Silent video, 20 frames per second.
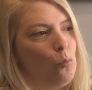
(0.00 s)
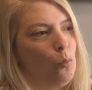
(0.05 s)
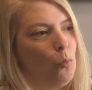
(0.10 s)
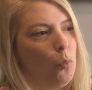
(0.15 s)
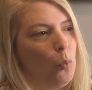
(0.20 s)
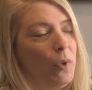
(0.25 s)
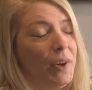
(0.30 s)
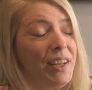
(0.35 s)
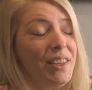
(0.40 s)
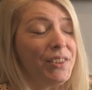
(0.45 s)

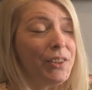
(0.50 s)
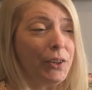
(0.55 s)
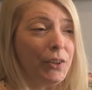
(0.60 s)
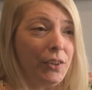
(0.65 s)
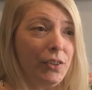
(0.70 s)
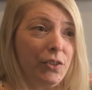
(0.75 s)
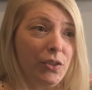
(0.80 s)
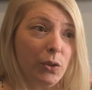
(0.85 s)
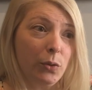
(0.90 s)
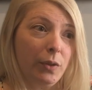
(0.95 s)
What I
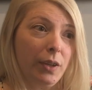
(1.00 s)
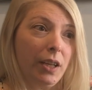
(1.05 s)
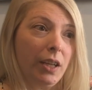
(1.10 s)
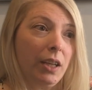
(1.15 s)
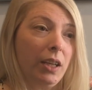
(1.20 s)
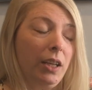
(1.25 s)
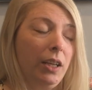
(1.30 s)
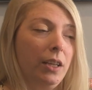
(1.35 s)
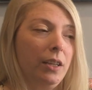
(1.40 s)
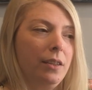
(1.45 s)
started
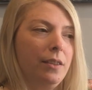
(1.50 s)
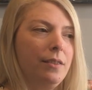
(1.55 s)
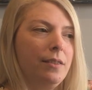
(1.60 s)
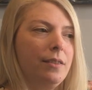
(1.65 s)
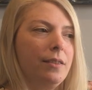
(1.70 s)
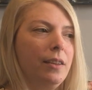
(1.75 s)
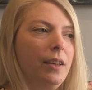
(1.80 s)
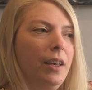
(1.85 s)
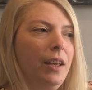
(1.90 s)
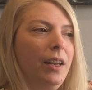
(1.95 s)
doing
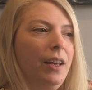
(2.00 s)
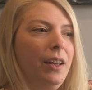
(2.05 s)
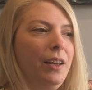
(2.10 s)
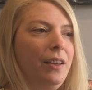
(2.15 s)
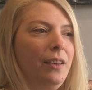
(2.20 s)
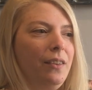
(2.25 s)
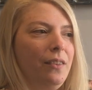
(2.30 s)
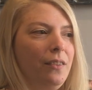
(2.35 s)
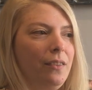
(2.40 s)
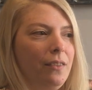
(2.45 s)
is
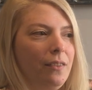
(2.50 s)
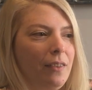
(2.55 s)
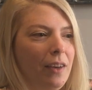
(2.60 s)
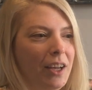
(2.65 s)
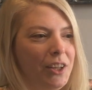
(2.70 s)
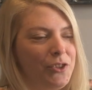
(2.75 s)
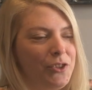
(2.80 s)
I